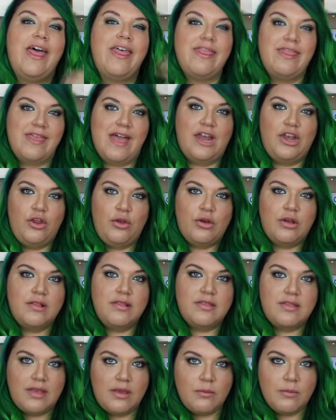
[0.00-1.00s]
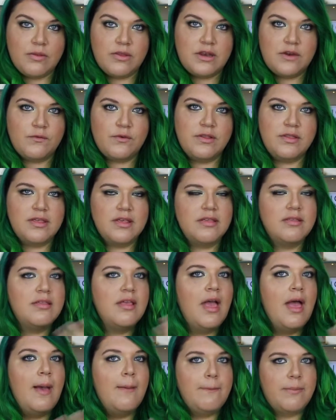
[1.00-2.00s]
Then you could see where the difference is,
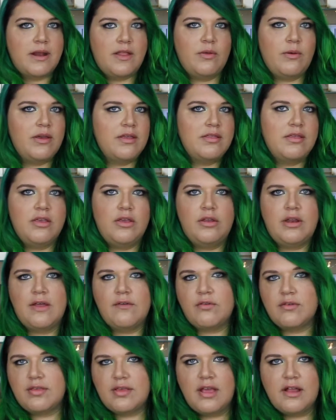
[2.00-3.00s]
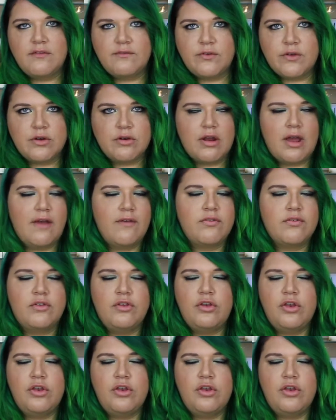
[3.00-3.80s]
but otherwise you never see it in photographs.